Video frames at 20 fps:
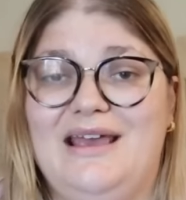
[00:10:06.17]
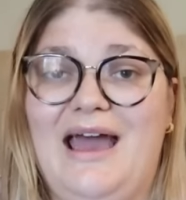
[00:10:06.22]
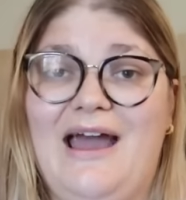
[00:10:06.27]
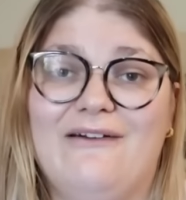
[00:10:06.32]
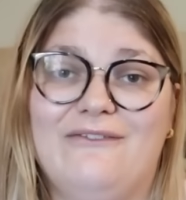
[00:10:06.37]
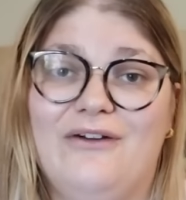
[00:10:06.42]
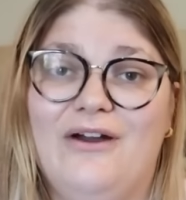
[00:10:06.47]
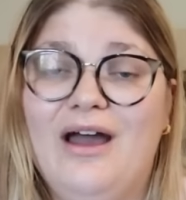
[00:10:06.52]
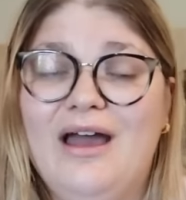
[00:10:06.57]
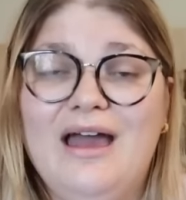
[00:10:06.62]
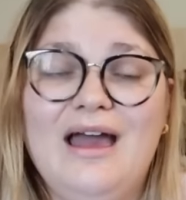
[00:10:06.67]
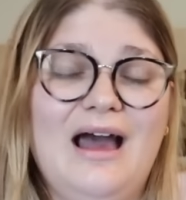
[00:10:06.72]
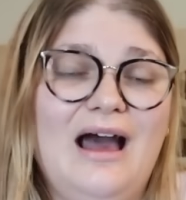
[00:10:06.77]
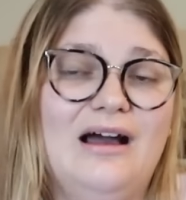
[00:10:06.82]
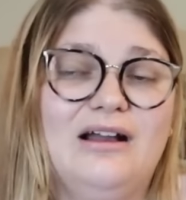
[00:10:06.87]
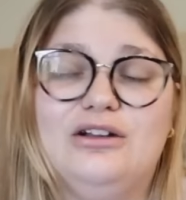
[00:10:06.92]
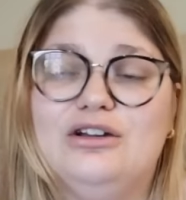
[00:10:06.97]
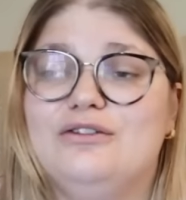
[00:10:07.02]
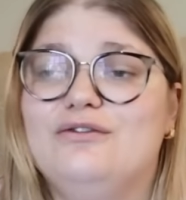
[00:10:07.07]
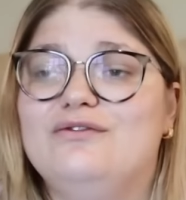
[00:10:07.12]
to have
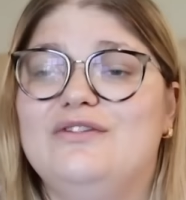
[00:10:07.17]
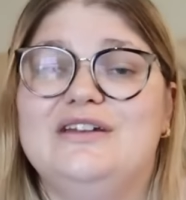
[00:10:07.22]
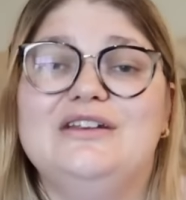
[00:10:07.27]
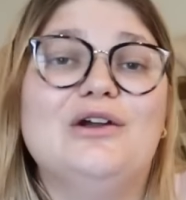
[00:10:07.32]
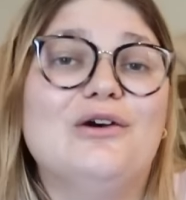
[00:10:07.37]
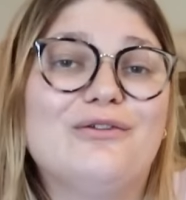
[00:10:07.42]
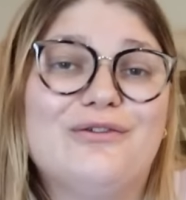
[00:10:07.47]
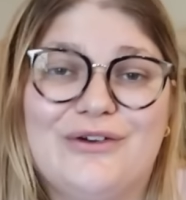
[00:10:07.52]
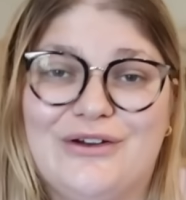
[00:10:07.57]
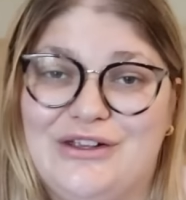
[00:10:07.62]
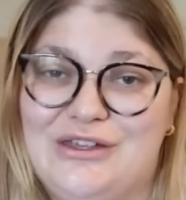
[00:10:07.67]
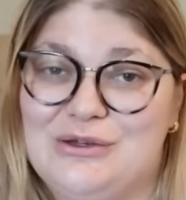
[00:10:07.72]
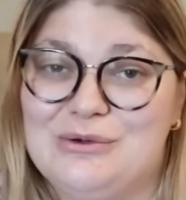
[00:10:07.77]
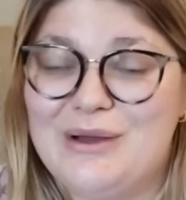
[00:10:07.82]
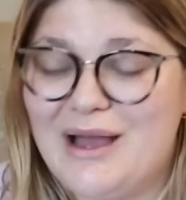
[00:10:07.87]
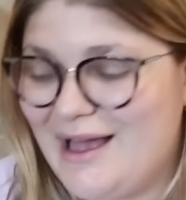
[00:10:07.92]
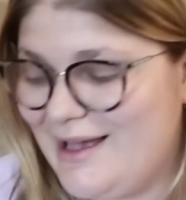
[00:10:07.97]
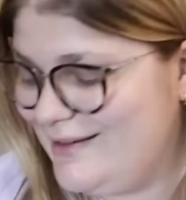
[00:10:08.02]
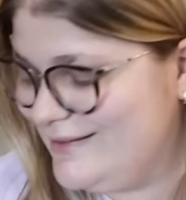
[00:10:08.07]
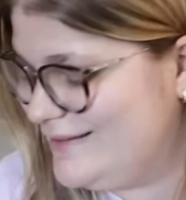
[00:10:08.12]
a good video for you
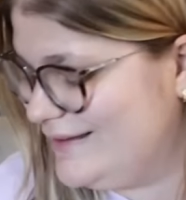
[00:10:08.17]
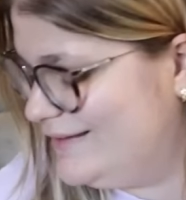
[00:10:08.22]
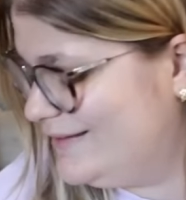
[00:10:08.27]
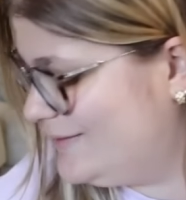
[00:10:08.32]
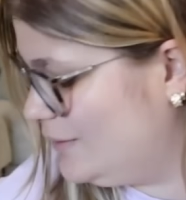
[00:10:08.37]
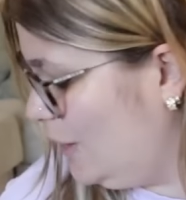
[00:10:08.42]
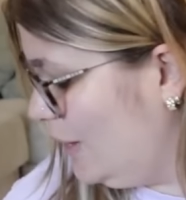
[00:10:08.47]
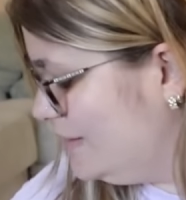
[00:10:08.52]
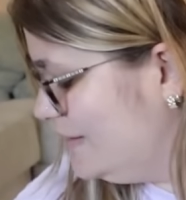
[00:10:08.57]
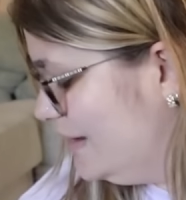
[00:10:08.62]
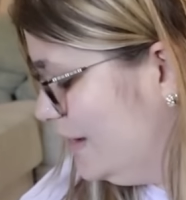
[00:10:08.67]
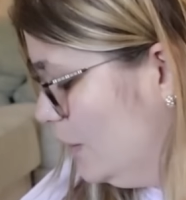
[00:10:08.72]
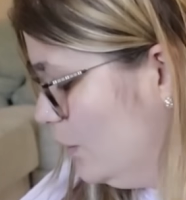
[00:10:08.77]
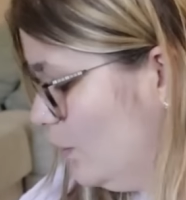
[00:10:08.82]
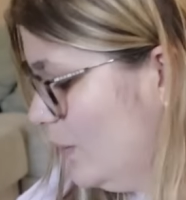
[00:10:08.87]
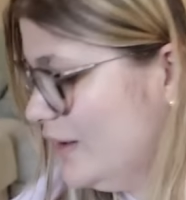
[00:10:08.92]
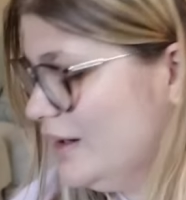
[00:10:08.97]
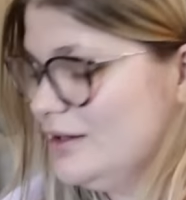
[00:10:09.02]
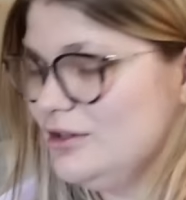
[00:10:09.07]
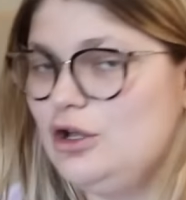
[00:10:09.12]
guys. And so I didn't
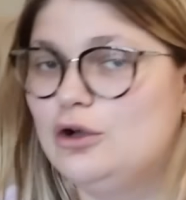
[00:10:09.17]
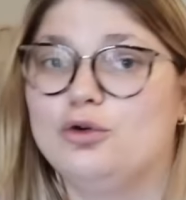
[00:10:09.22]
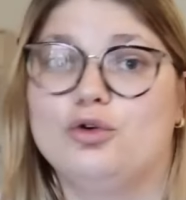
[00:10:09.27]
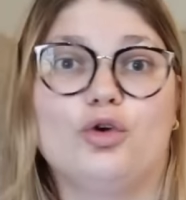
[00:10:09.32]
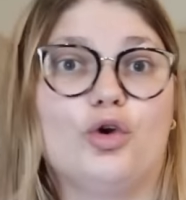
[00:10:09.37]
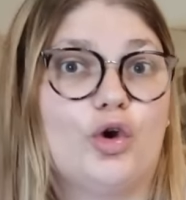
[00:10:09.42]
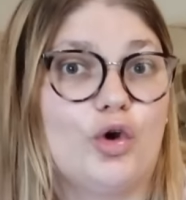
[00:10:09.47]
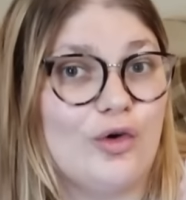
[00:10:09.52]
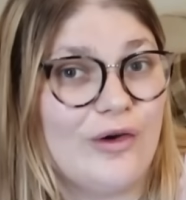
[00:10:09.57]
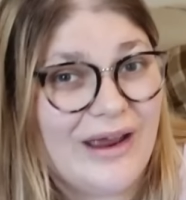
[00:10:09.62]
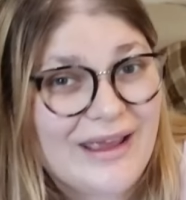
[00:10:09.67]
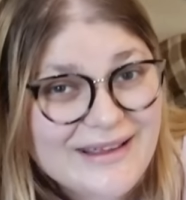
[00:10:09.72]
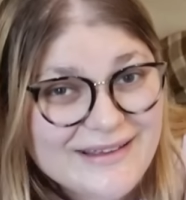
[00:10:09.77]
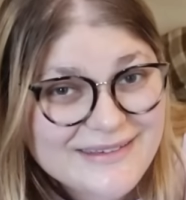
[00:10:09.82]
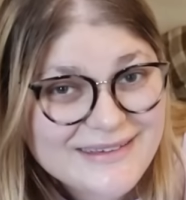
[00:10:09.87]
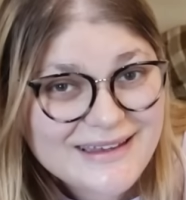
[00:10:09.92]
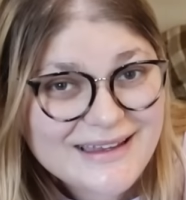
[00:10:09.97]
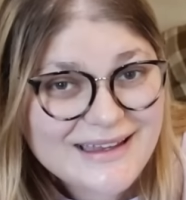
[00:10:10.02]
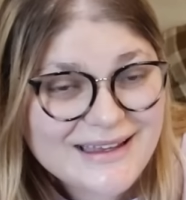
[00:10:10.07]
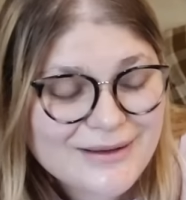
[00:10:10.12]
wanna go
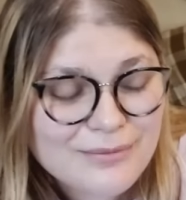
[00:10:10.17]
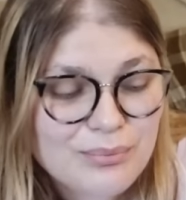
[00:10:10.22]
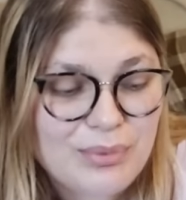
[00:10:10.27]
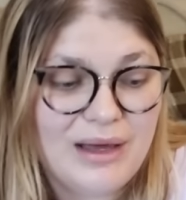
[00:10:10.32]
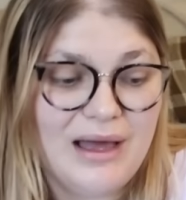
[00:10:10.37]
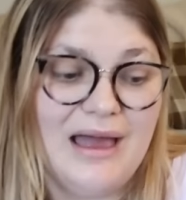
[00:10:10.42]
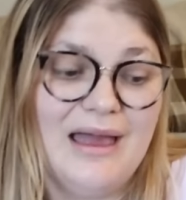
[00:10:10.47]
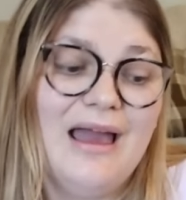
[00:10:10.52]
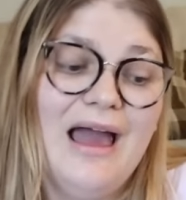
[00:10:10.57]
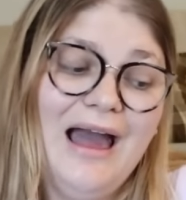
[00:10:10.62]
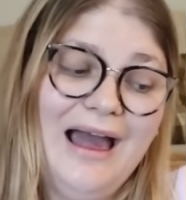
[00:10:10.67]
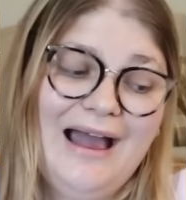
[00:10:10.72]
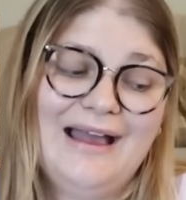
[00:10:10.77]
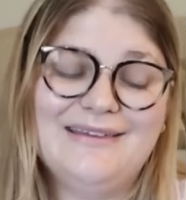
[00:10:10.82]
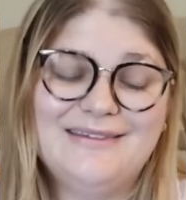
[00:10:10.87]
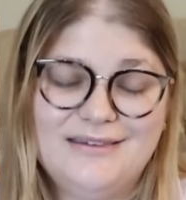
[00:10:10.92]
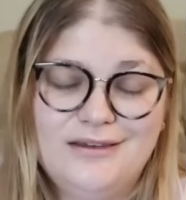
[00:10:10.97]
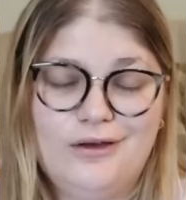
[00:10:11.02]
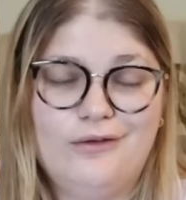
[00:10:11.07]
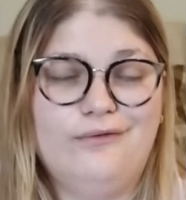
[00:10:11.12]
crazy, but I
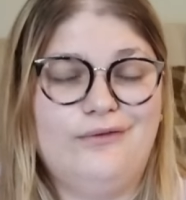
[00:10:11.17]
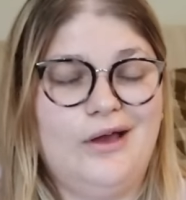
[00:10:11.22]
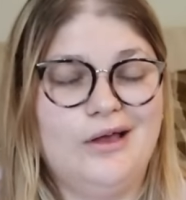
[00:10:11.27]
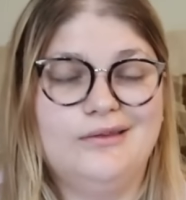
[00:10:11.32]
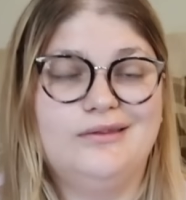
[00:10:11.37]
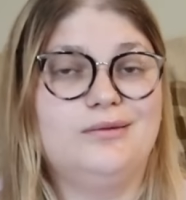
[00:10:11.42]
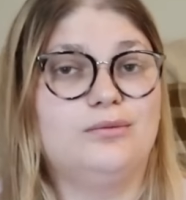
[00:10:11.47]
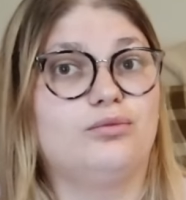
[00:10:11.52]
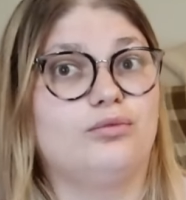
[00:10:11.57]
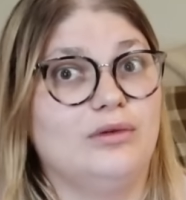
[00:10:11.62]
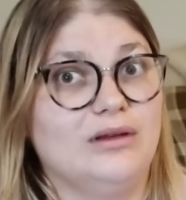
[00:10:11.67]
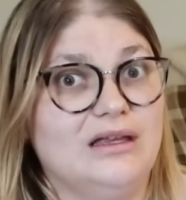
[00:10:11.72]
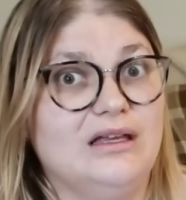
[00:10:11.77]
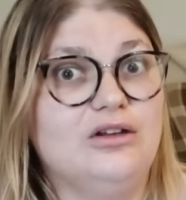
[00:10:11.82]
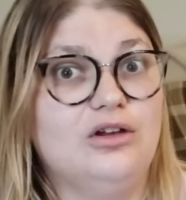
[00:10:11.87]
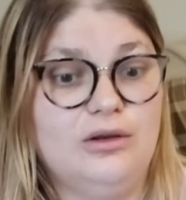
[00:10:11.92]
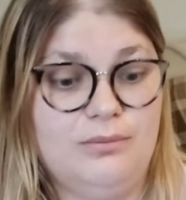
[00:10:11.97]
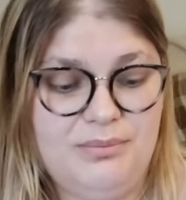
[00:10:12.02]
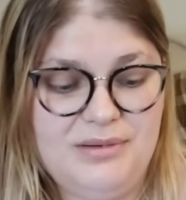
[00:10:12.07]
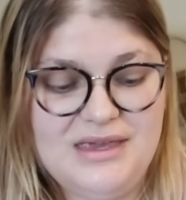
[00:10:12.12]
still found some really
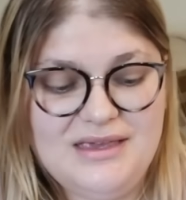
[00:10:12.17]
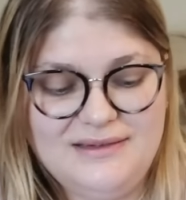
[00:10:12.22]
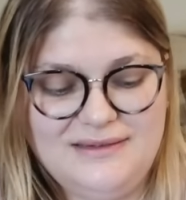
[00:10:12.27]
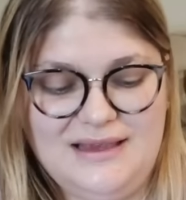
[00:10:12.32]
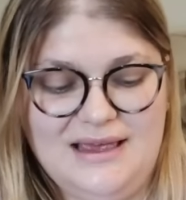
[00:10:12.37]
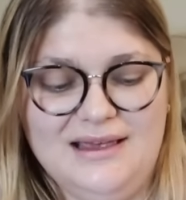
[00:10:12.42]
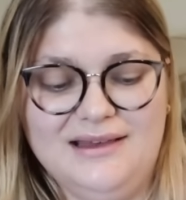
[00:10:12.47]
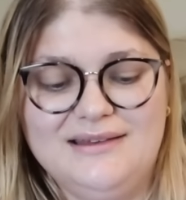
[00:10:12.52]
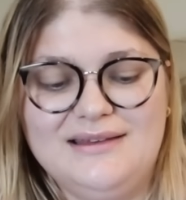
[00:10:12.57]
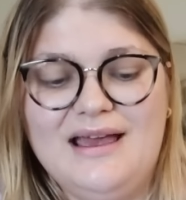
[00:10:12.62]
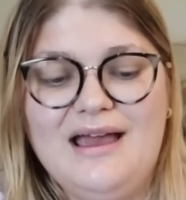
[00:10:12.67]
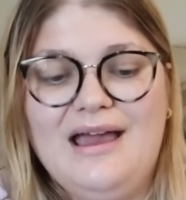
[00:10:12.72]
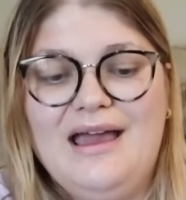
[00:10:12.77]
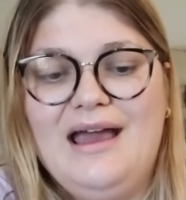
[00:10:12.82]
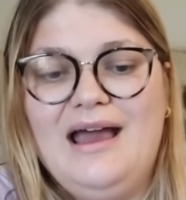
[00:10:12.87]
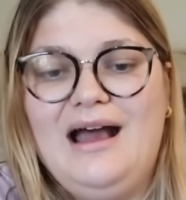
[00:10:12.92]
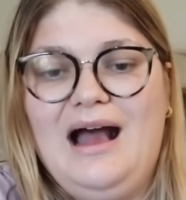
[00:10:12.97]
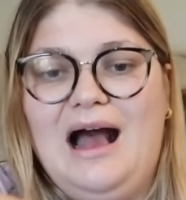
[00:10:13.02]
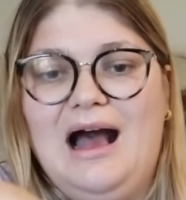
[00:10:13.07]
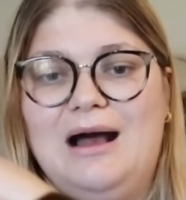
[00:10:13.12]
good pieces.
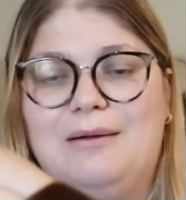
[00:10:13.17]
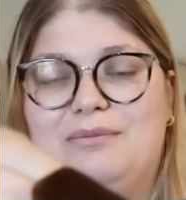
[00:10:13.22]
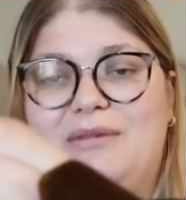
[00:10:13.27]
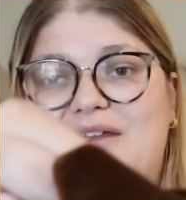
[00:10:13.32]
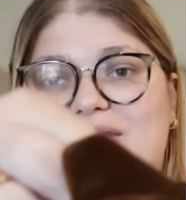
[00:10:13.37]
Um,